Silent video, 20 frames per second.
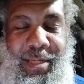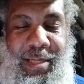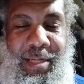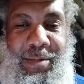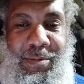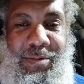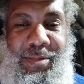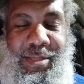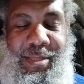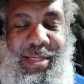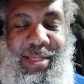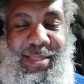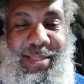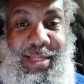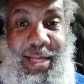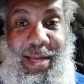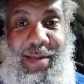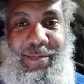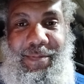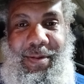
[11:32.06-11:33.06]
He was just
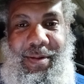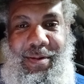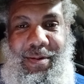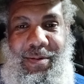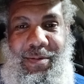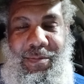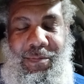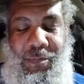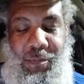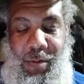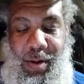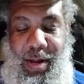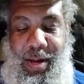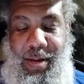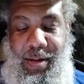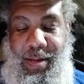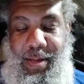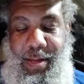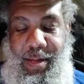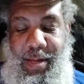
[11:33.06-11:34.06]
David, right?
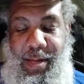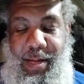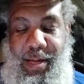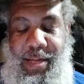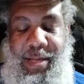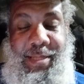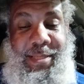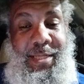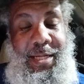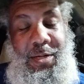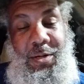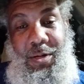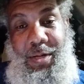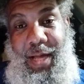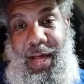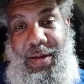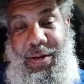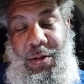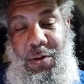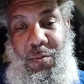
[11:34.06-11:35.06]
And he said, look,
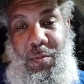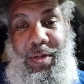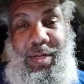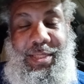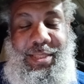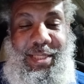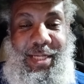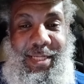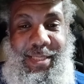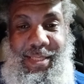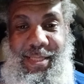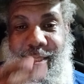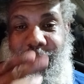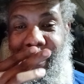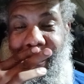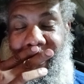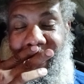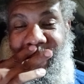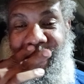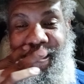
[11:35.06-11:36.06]
I know one of Jesse's
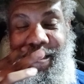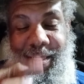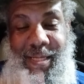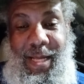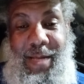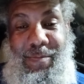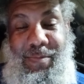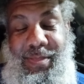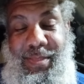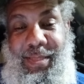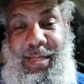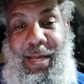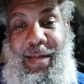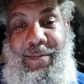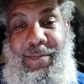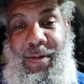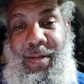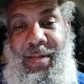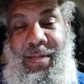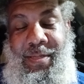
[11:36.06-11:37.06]
sons. His name is
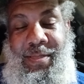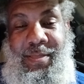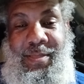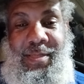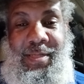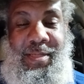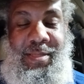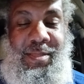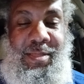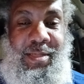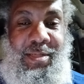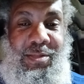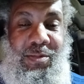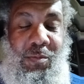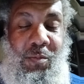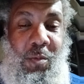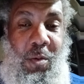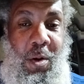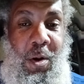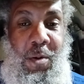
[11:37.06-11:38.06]
David. He's a
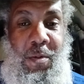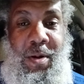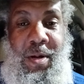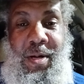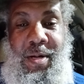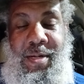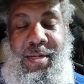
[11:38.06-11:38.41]
warrior.